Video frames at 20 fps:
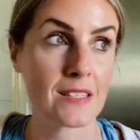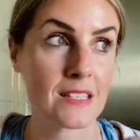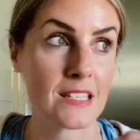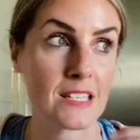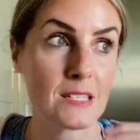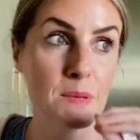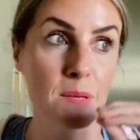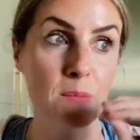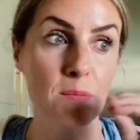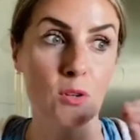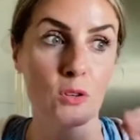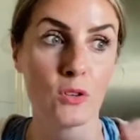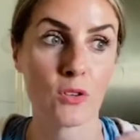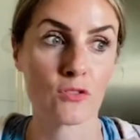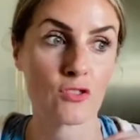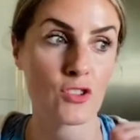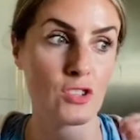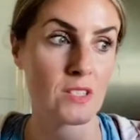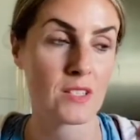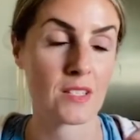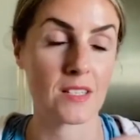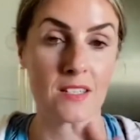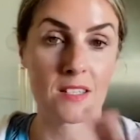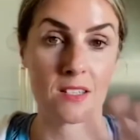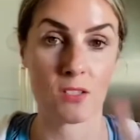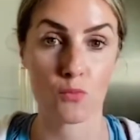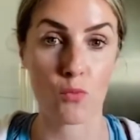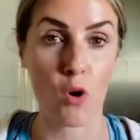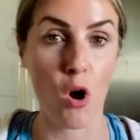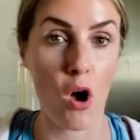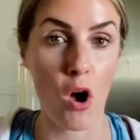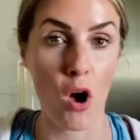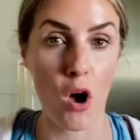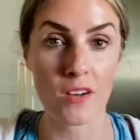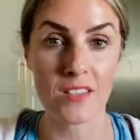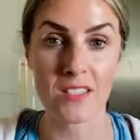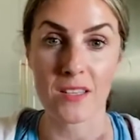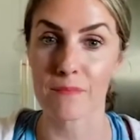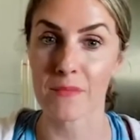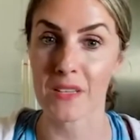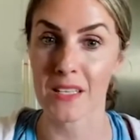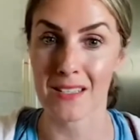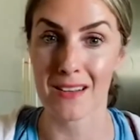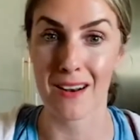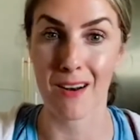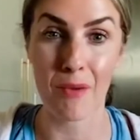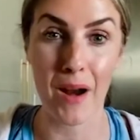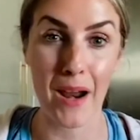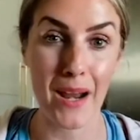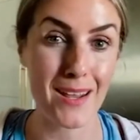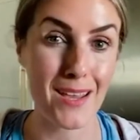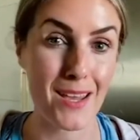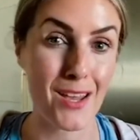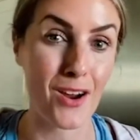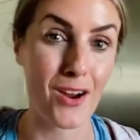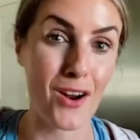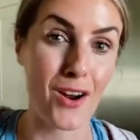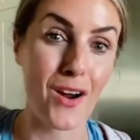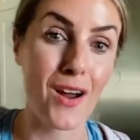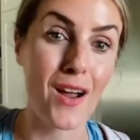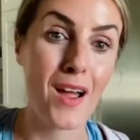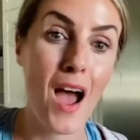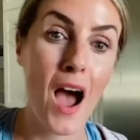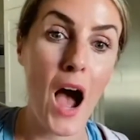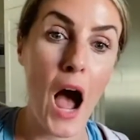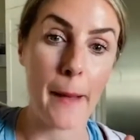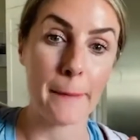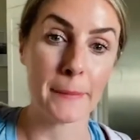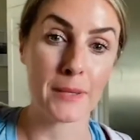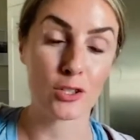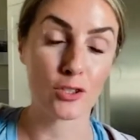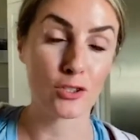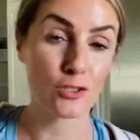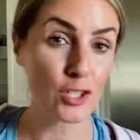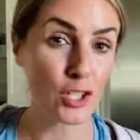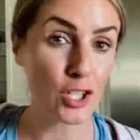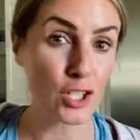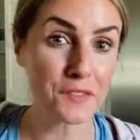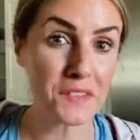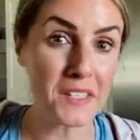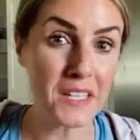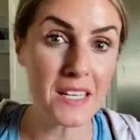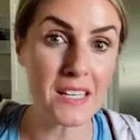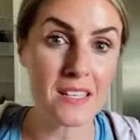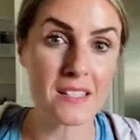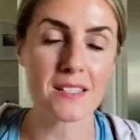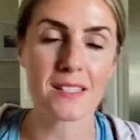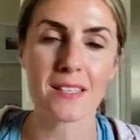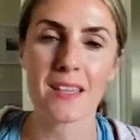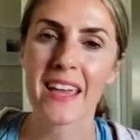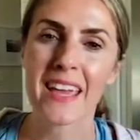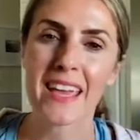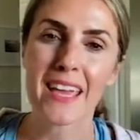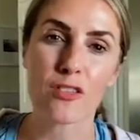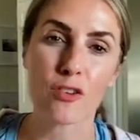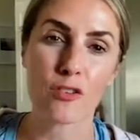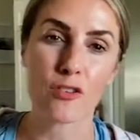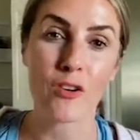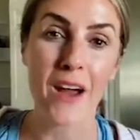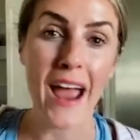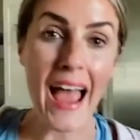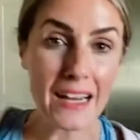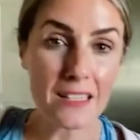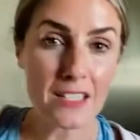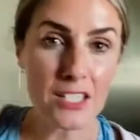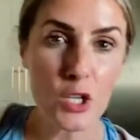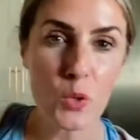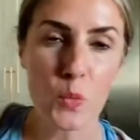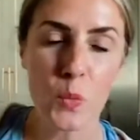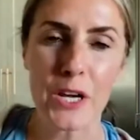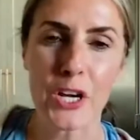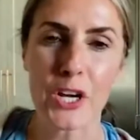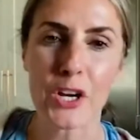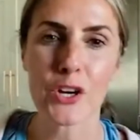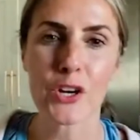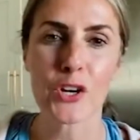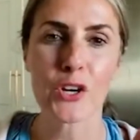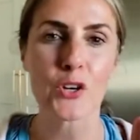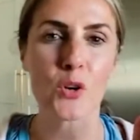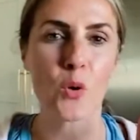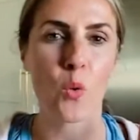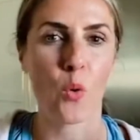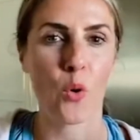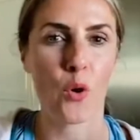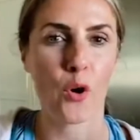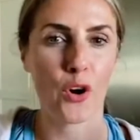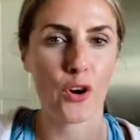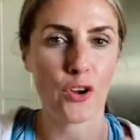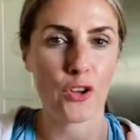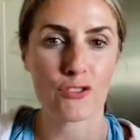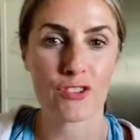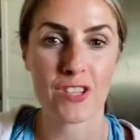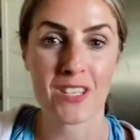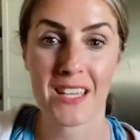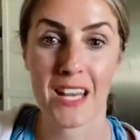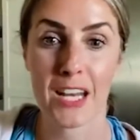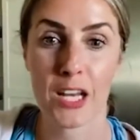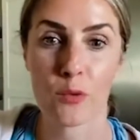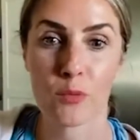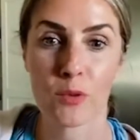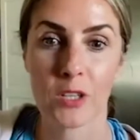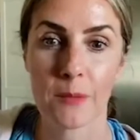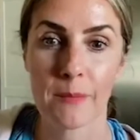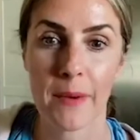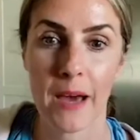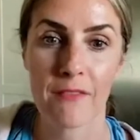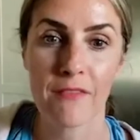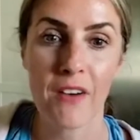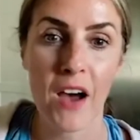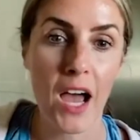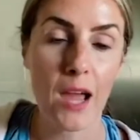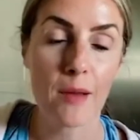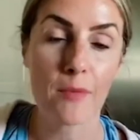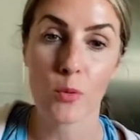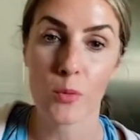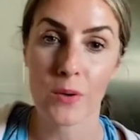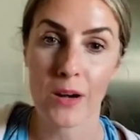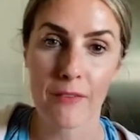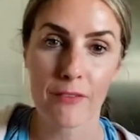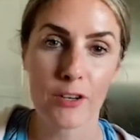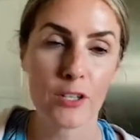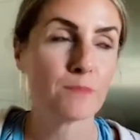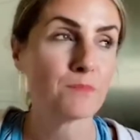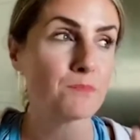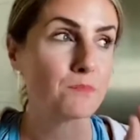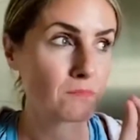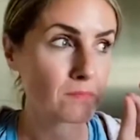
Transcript: These people this is wrong. Something's not right here. I'm a little nervous. Either they're acting weird or you're just getting a really bad vibe or whatever.